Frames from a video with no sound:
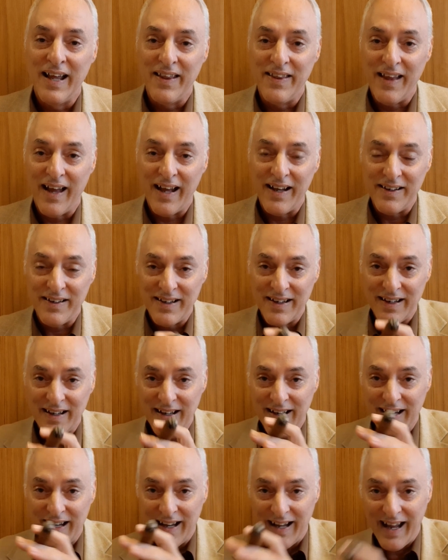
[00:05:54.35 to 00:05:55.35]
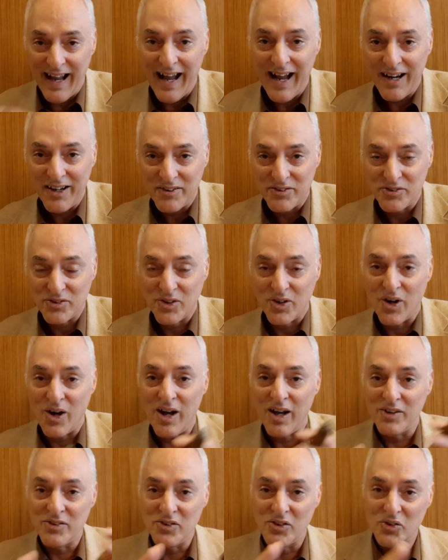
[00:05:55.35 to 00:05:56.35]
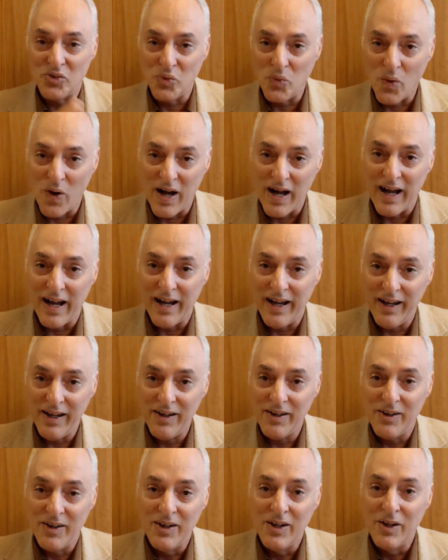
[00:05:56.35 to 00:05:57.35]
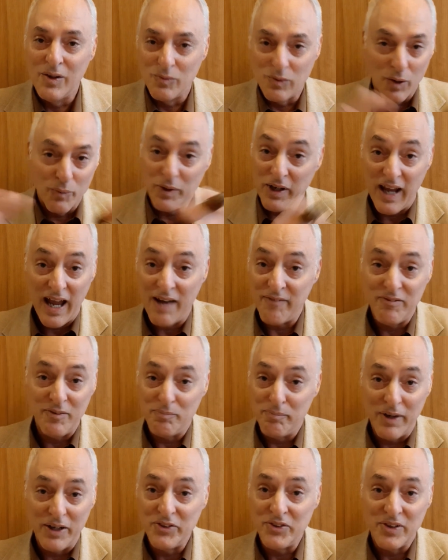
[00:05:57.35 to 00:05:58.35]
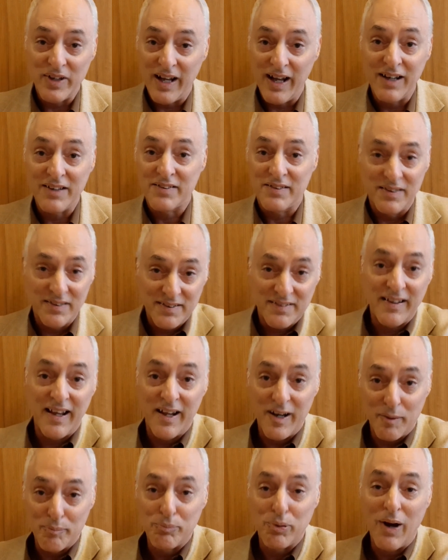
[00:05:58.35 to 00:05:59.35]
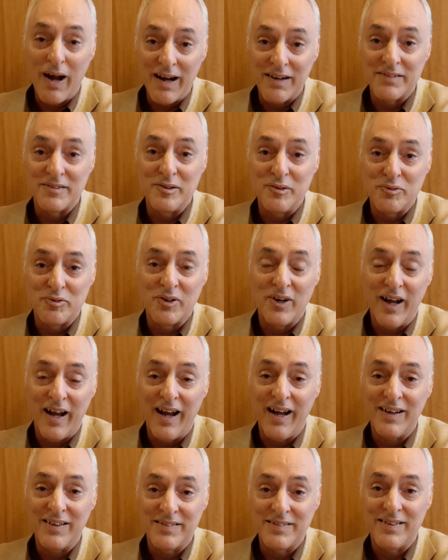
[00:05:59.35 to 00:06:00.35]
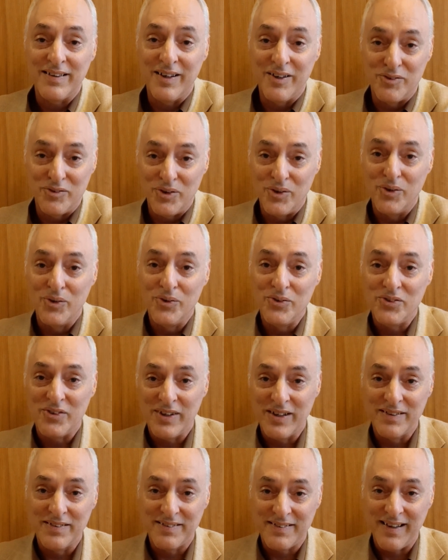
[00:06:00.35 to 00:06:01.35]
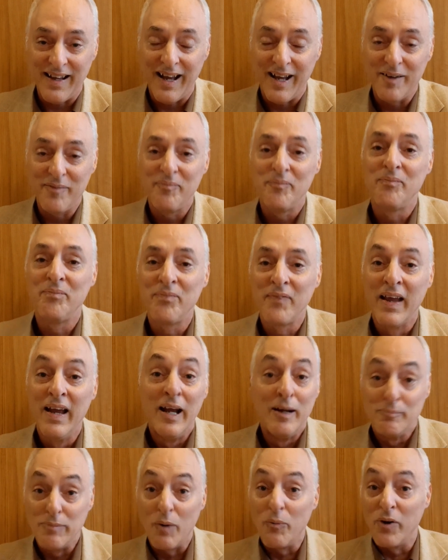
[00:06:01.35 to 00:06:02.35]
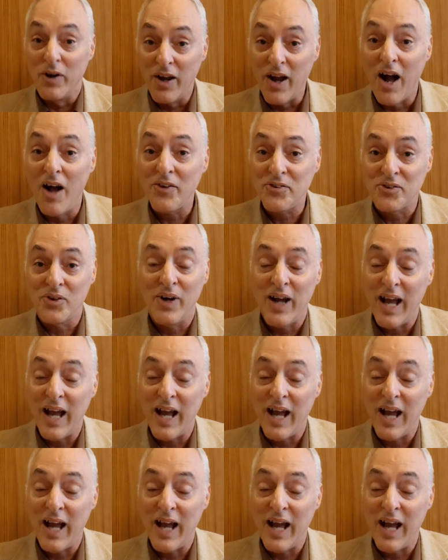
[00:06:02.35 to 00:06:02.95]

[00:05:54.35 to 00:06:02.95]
that X causes Y, where we haven't measured X, instead a proxy for X is used instead. But we also